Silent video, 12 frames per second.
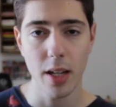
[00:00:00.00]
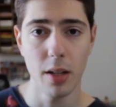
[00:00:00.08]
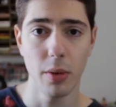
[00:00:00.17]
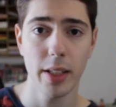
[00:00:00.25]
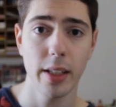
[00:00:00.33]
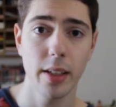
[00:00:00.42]

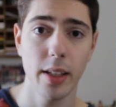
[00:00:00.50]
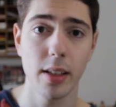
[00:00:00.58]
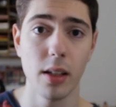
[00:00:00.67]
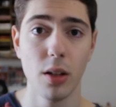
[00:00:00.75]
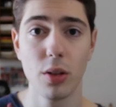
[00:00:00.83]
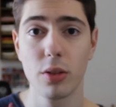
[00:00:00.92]
And what I did,
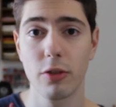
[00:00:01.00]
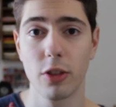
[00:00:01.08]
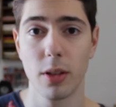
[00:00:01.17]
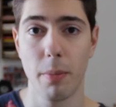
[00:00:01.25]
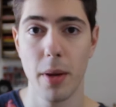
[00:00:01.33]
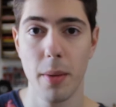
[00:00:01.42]
I looked
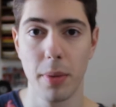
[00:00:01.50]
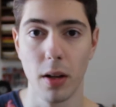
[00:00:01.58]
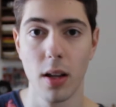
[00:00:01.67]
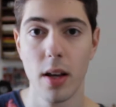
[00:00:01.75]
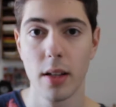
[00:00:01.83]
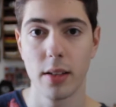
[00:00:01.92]
for the
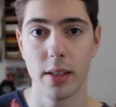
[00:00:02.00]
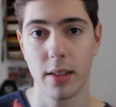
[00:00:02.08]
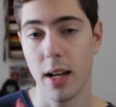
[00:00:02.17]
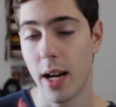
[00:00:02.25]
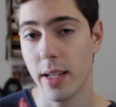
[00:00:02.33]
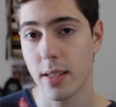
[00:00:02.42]
people
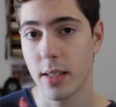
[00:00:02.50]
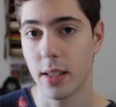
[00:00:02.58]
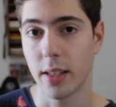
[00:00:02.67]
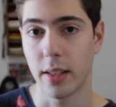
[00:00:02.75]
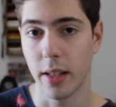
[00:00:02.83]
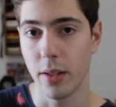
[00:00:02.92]
that I
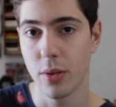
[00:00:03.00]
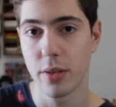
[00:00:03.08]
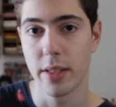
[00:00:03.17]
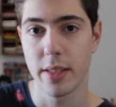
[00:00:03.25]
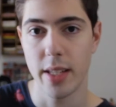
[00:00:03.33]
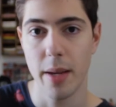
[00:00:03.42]
saw that I
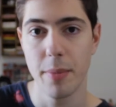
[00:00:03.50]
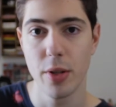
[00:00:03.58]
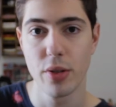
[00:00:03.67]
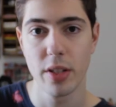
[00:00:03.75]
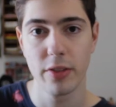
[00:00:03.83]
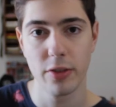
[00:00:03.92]
used the same
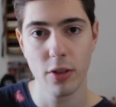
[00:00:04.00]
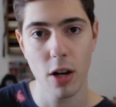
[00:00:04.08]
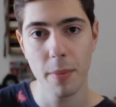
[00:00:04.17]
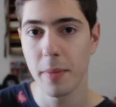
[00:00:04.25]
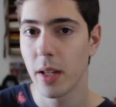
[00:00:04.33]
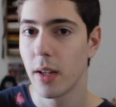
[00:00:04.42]
music
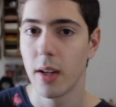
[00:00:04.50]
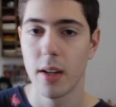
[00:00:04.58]
from,